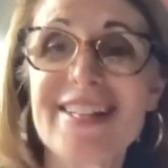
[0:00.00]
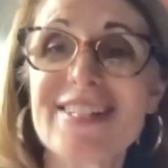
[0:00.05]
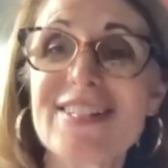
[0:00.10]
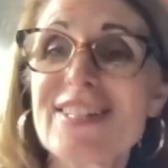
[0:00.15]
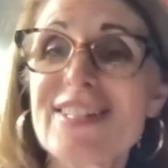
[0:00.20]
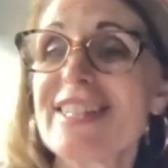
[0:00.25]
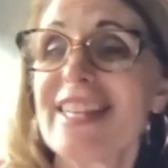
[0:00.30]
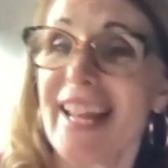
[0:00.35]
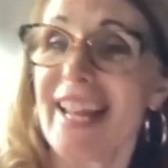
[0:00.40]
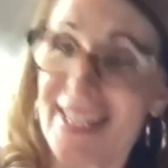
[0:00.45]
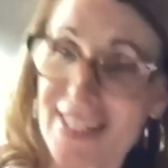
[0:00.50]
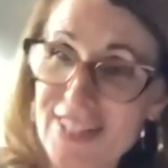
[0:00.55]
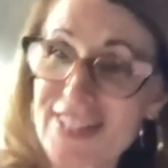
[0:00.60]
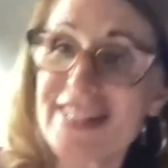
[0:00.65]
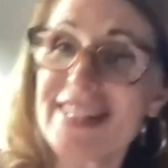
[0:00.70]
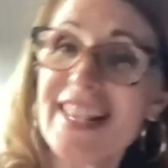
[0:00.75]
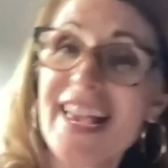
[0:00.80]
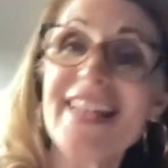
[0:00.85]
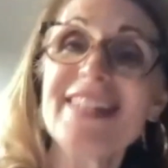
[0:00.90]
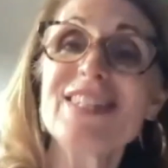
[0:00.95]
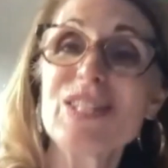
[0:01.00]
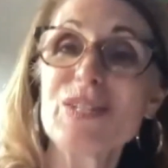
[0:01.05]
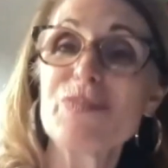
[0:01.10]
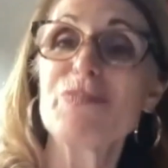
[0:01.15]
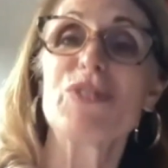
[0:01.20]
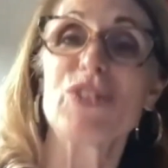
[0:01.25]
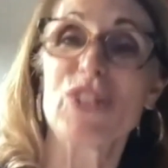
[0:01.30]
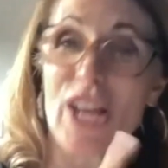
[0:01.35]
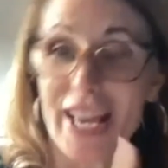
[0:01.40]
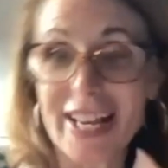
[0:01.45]
Angeles, and I just had
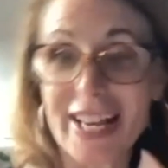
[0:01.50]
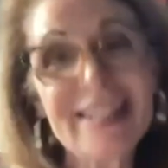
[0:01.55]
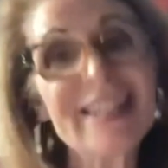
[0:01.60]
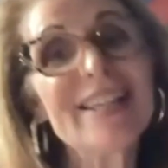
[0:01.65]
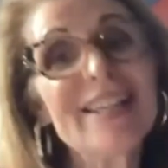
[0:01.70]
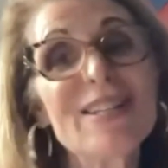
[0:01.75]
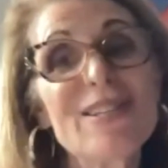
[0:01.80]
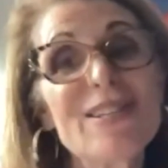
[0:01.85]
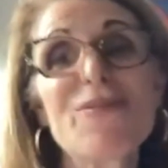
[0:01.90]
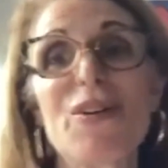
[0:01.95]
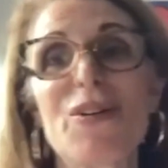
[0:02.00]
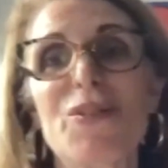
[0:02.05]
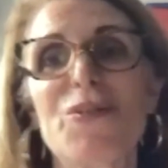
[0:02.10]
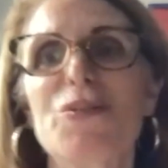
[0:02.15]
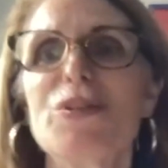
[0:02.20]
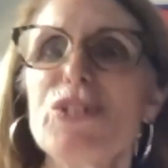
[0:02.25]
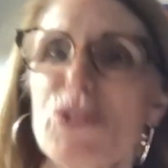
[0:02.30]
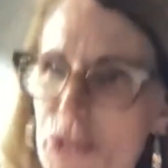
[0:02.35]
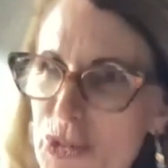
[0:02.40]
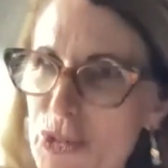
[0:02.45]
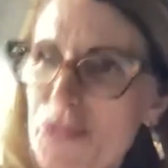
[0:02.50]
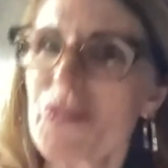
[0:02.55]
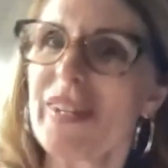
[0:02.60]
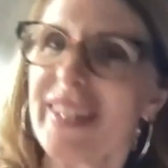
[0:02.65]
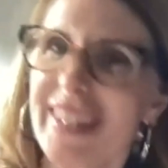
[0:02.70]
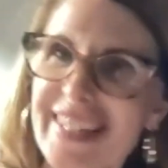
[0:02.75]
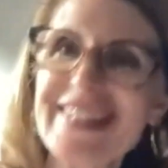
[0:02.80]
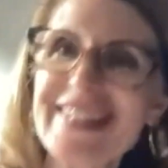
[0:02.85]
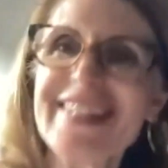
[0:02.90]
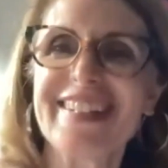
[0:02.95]
some Chinese food, which was
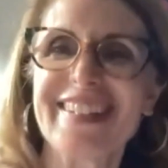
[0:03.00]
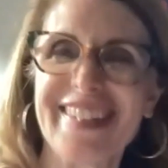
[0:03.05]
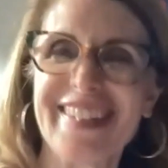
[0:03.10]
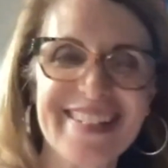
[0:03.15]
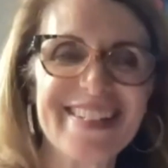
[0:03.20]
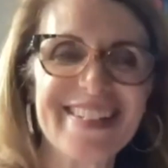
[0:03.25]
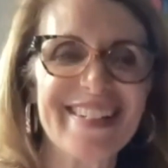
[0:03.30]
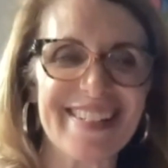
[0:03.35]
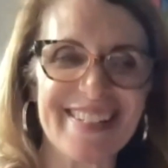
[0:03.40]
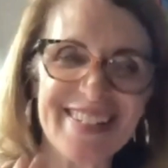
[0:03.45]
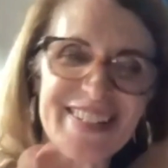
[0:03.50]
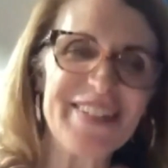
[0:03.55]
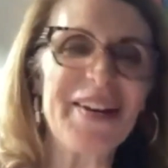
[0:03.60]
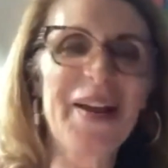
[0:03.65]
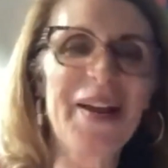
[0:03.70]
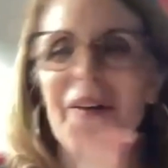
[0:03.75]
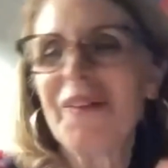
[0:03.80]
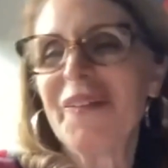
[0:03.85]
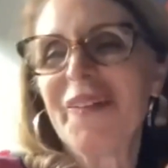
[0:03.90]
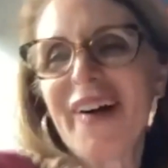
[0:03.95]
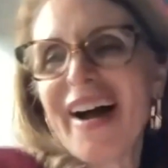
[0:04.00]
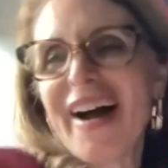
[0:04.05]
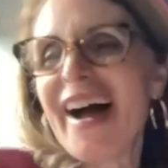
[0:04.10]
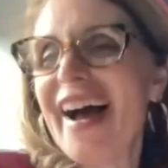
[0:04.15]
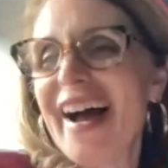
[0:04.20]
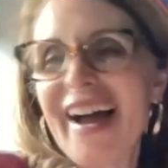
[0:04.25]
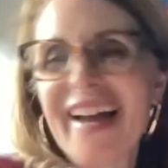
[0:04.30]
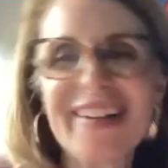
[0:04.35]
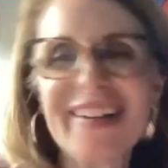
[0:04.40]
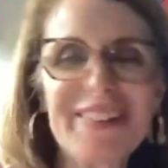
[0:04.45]
really delicious. I
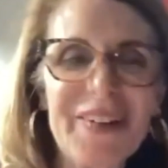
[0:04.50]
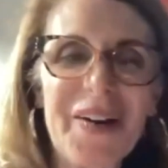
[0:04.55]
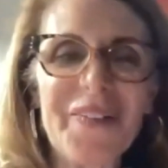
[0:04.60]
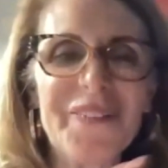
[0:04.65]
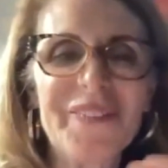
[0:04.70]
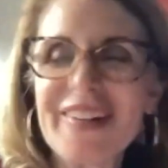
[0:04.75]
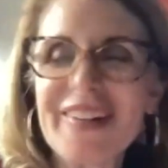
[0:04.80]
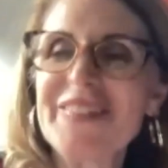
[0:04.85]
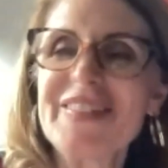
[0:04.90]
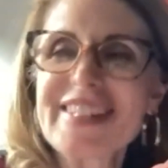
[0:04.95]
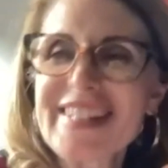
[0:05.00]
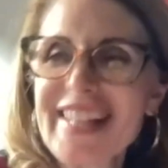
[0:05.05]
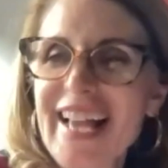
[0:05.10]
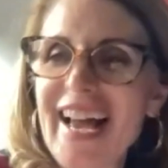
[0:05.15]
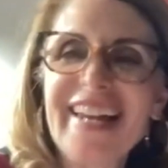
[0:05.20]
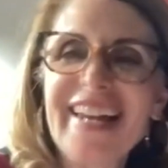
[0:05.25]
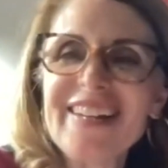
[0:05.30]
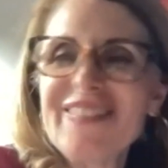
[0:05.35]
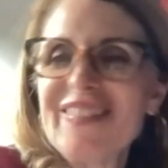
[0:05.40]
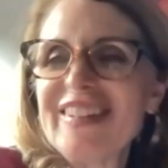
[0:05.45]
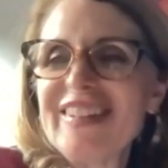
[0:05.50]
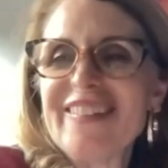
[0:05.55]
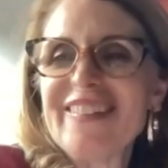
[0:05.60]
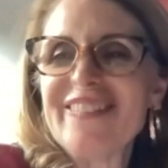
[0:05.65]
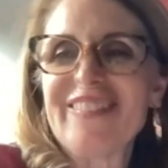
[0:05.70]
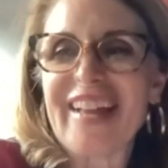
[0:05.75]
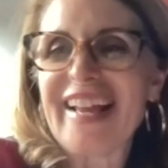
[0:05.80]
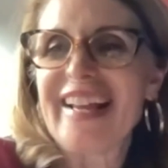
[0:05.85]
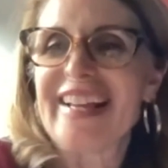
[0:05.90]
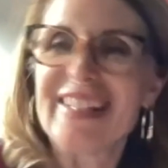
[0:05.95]
don't know, but it was kind of in the
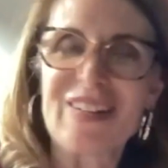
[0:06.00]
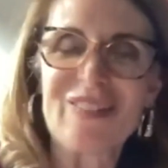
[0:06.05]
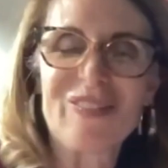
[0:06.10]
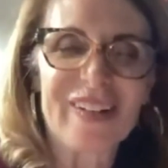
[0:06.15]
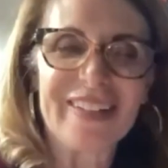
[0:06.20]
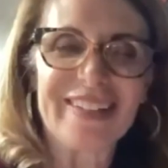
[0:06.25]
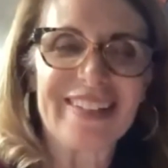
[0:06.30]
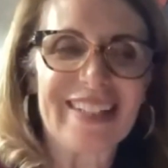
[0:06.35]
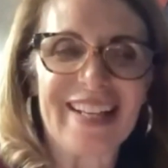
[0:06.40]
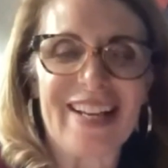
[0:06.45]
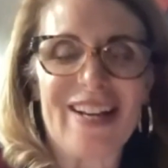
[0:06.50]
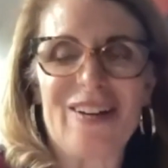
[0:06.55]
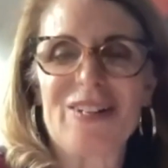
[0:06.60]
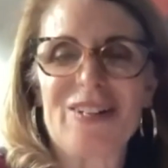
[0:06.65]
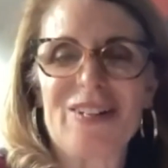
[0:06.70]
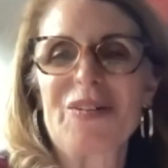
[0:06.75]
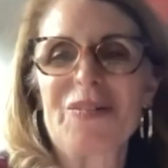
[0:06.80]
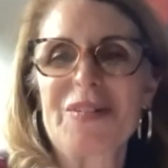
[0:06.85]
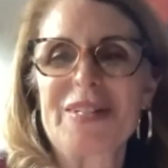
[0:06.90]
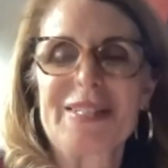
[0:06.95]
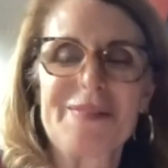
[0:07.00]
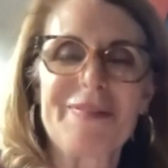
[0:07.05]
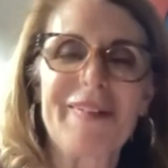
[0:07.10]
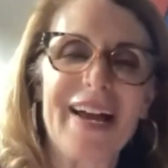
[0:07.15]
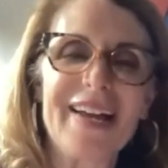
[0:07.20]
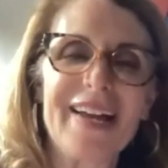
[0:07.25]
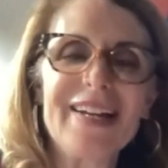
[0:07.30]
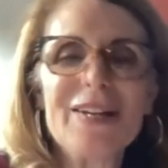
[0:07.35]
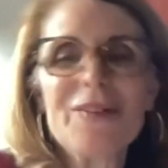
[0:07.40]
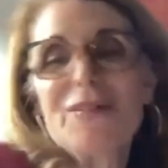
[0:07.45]
vein of what the character was
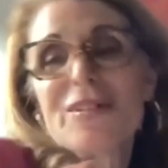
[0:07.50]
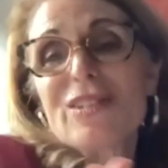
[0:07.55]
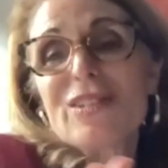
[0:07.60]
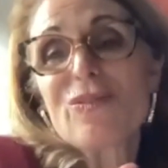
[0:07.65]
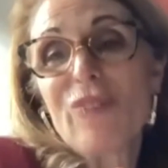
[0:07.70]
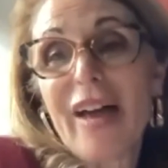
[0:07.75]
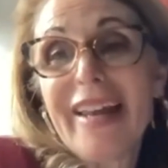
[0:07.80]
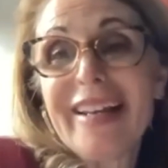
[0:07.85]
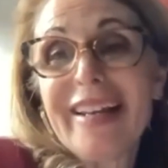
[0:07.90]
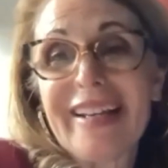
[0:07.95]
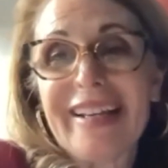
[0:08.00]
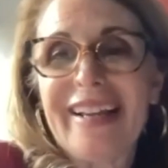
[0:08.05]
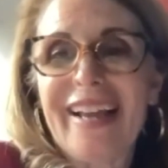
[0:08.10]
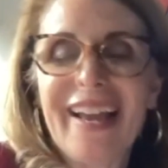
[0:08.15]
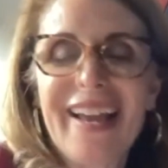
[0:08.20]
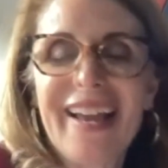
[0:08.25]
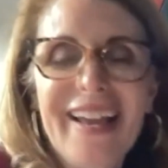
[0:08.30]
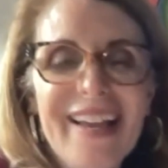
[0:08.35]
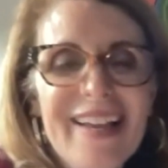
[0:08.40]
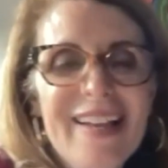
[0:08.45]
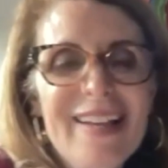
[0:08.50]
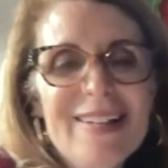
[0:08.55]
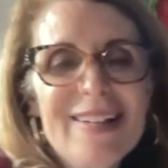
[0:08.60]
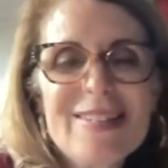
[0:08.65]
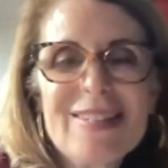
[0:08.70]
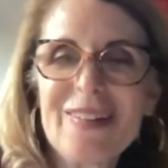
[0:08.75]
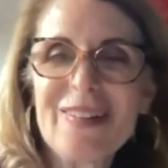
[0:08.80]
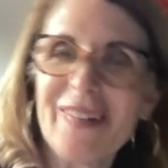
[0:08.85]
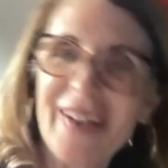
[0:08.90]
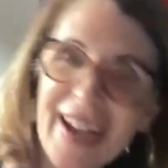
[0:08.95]
about. It was funny.
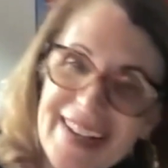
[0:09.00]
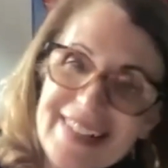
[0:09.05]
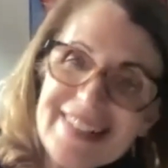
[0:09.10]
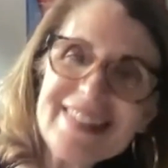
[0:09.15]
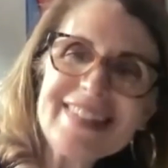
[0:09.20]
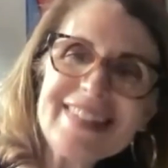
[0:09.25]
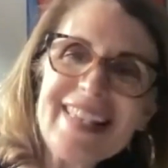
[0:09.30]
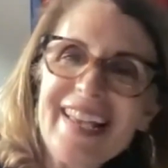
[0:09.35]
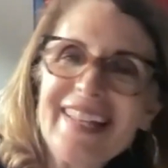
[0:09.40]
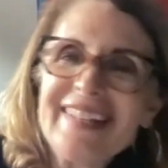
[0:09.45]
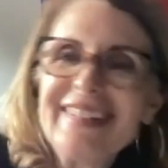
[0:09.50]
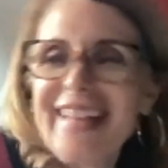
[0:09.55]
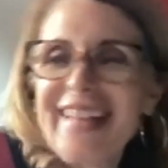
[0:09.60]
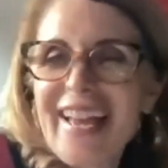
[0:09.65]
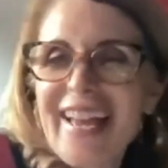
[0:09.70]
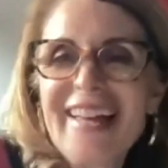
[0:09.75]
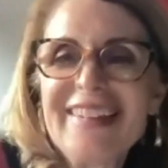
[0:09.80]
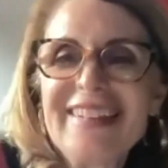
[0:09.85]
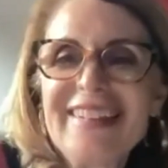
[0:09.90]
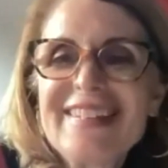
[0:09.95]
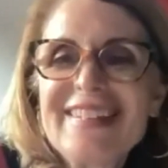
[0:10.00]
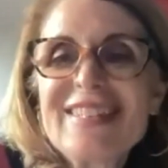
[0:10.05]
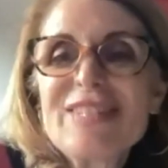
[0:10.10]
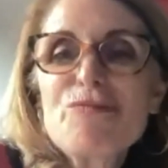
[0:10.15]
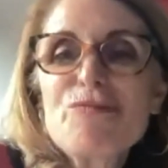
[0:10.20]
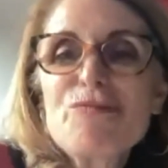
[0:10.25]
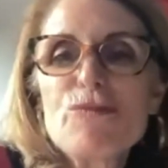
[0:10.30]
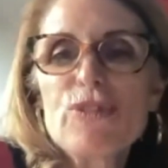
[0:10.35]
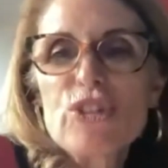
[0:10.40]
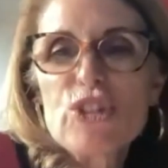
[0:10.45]
So I said, yeah, that
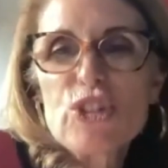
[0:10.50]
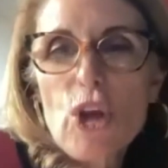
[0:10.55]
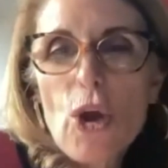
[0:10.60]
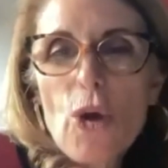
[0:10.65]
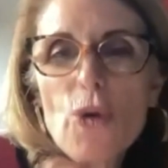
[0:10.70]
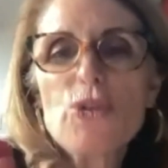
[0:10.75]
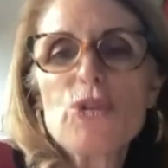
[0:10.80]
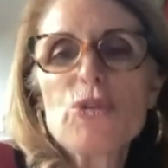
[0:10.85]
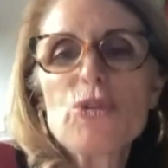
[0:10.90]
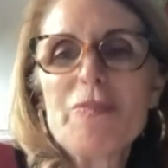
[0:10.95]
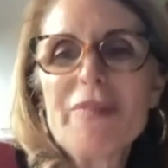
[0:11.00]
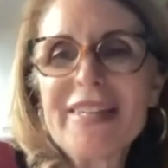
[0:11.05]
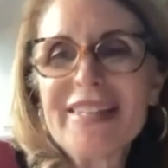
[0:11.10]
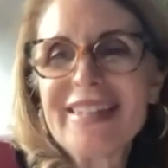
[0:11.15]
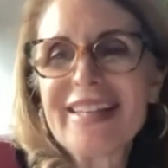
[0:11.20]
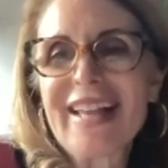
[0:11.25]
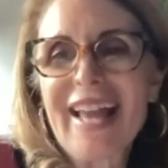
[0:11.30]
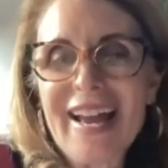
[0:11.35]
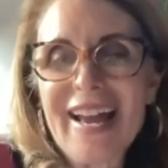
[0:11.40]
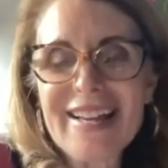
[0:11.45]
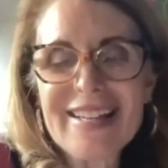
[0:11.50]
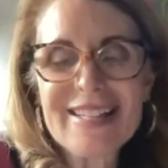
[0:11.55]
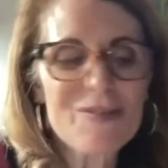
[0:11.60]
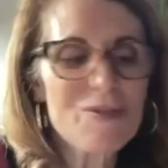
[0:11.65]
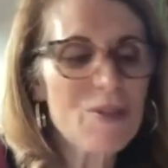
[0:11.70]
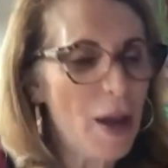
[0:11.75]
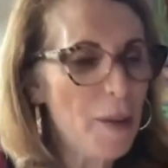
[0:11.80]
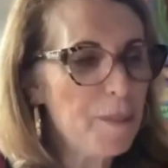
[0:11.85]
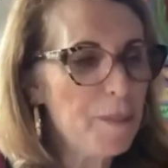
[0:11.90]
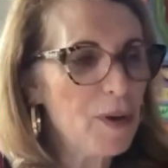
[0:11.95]
shows me the
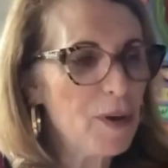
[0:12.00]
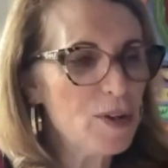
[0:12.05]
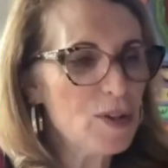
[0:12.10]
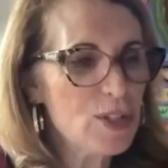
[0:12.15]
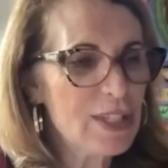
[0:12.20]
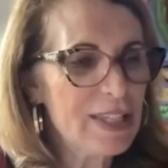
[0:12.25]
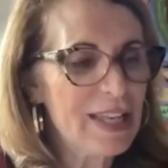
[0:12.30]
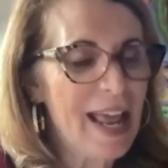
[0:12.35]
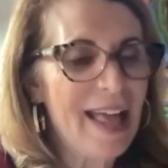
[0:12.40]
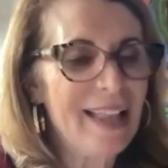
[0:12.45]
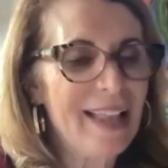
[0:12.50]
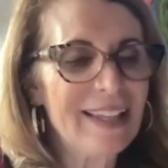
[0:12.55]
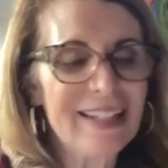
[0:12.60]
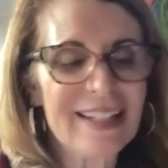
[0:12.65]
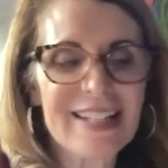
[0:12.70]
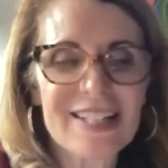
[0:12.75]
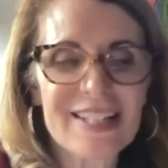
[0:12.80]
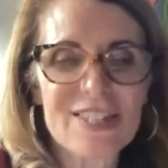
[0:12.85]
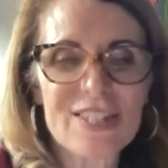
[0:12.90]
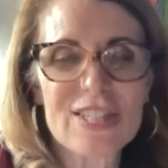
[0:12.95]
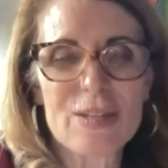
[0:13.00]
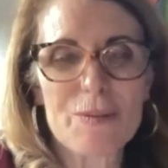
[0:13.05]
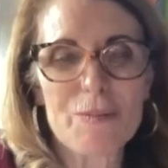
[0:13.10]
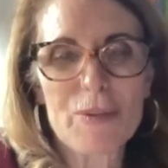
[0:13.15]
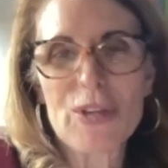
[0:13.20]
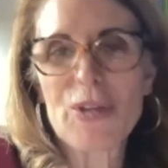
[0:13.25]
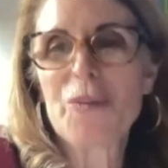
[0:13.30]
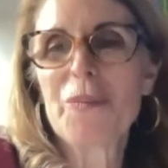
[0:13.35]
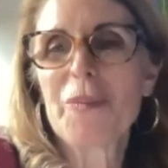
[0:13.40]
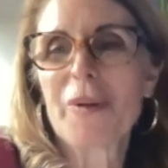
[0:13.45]
guy's got personality and some
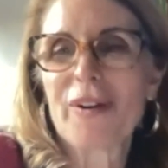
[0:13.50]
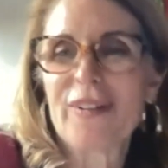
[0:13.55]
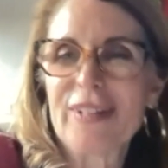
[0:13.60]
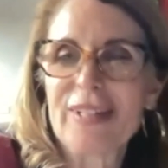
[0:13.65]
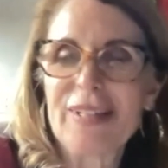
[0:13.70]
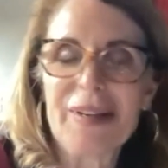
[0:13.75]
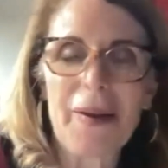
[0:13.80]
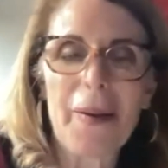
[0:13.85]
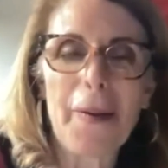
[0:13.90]
humor,